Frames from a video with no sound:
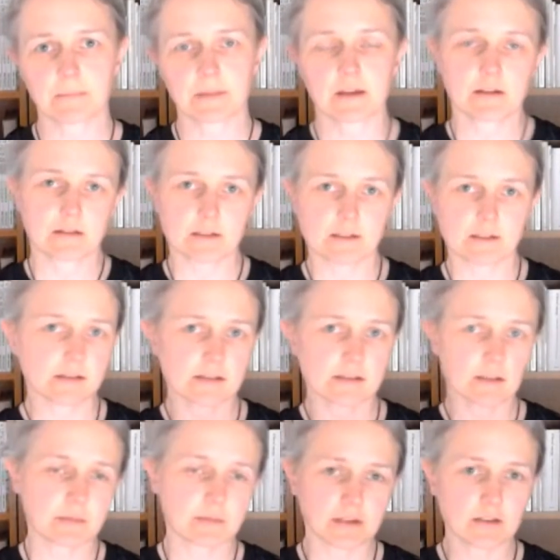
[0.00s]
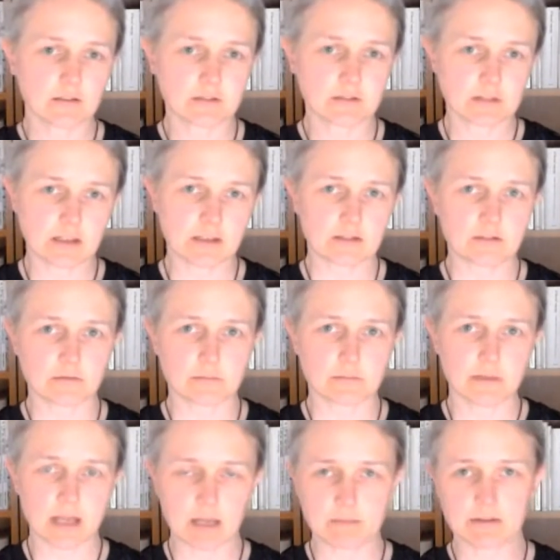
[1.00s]
This is something you need to be
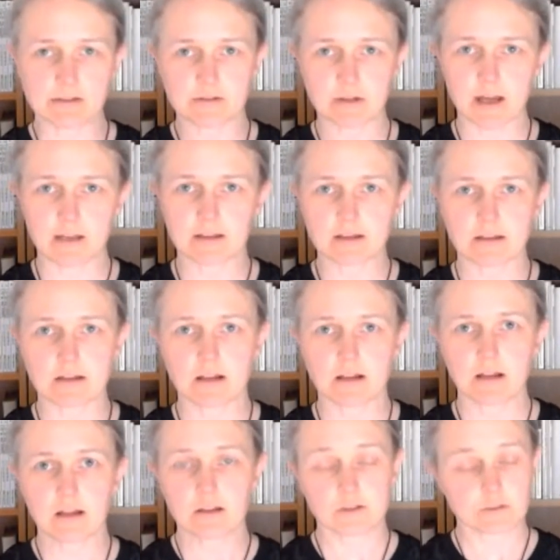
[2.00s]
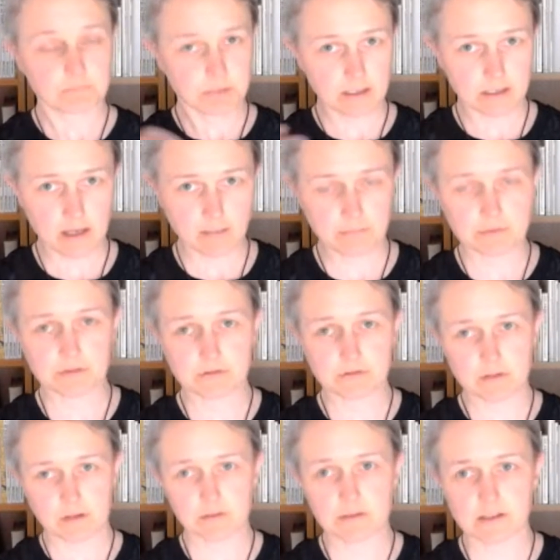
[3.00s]
able to handle, to pick up, to
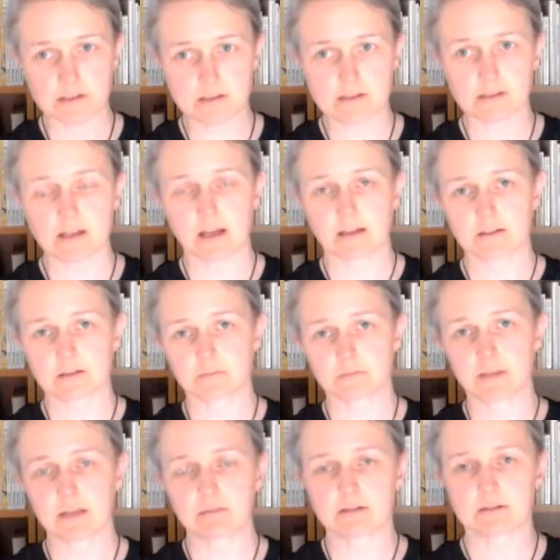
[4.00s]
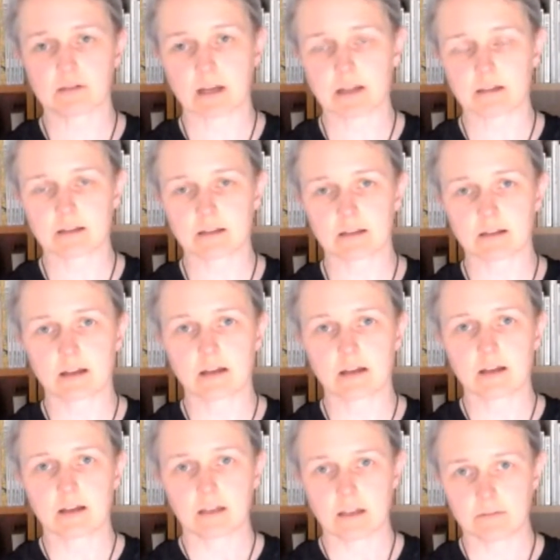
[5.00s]
notice, and to be able to handle
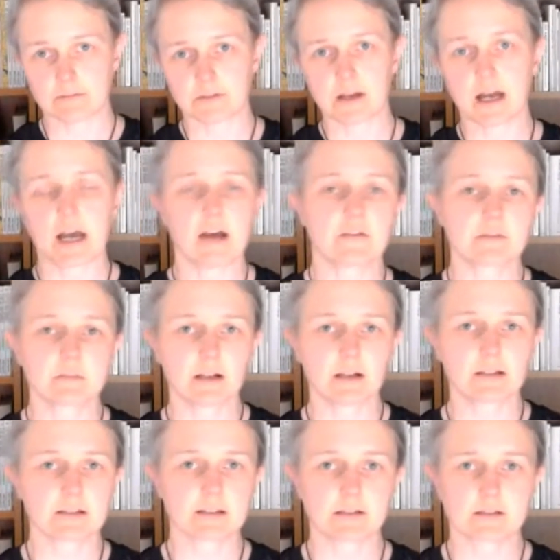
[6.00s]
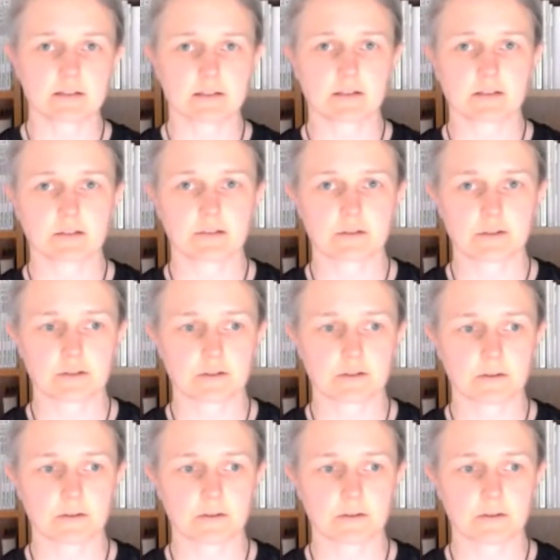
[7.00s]
if you have a multi-instance solution.